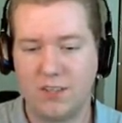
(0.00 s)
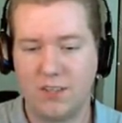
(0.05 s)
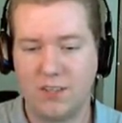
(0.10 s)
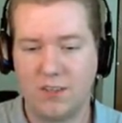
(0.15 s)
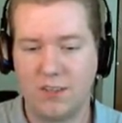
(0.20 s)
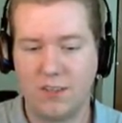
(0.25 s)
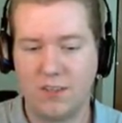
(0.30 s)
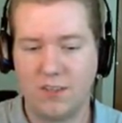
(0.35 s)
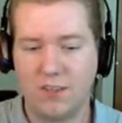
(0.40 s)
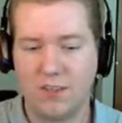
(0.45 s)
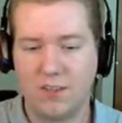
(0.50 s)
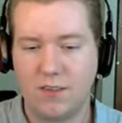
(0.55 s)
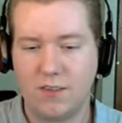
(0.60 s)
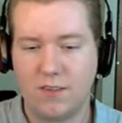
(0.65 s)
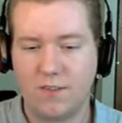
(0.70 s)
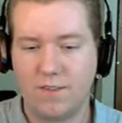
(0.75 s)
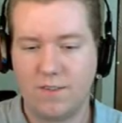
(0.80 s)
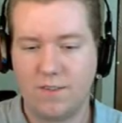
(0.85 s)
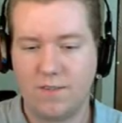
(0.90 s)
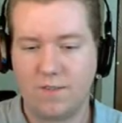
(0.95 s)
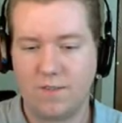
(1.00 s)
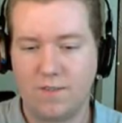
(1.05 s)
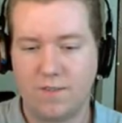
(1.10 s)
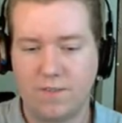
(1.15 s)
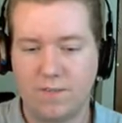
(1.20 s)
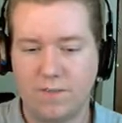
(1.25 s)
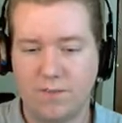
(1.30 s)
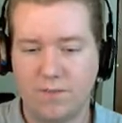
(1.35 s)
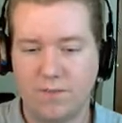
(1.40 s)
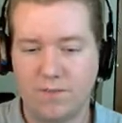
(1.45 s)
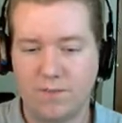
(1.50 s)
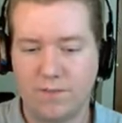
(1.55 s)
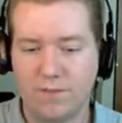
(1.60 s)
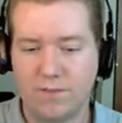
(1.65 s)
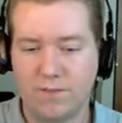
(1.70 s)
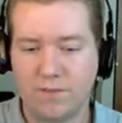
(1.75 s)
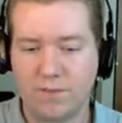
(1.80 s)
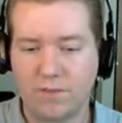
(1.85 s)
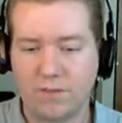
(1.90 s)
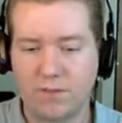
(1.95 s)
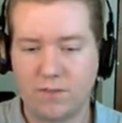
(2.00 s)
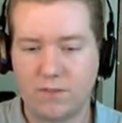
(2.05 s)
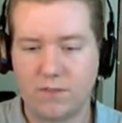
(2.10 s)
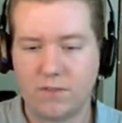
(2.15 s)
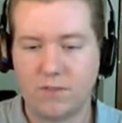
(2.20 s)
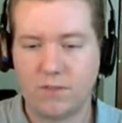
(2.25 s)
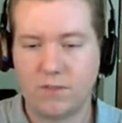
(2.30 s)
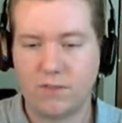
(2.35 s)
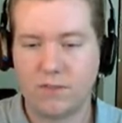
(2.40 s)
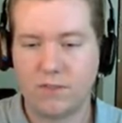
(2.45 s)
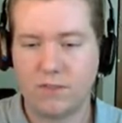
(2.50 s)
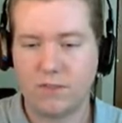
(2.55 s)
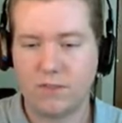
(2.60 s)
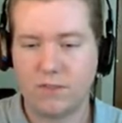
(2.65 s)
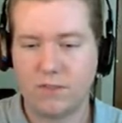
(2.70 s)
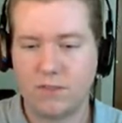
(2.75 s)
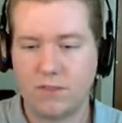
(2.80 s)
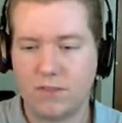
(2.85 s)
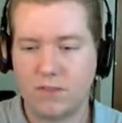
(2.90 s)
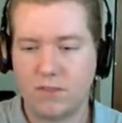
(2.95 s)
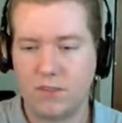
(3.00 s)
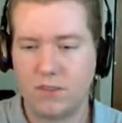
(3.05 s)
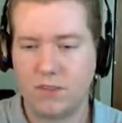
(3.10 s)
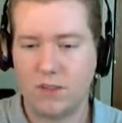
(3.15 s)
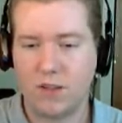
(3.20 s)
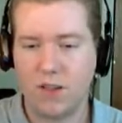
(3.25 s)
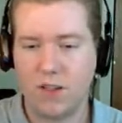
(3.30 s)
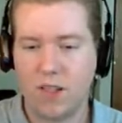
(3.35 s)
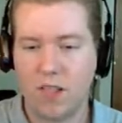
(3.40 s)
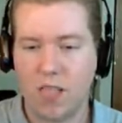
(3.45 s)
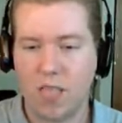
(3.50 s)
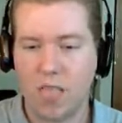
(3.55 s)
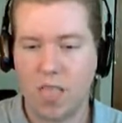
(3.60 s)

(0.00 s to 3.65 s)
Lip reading: (no one is talking)